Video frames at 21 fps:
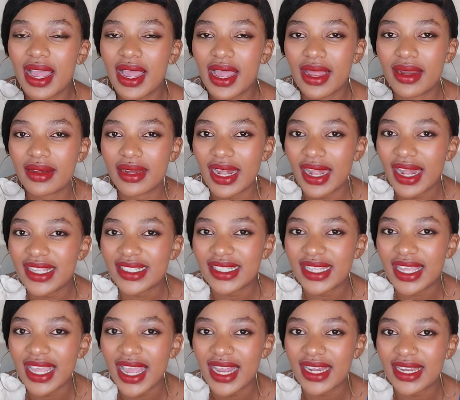realized
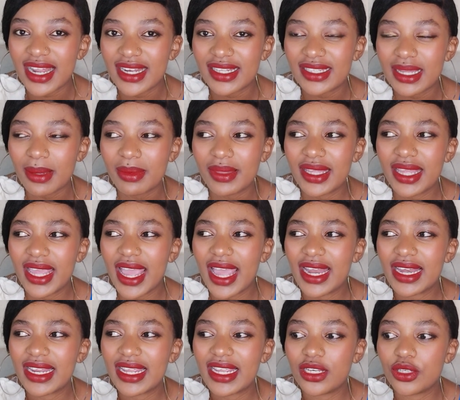he had done something and he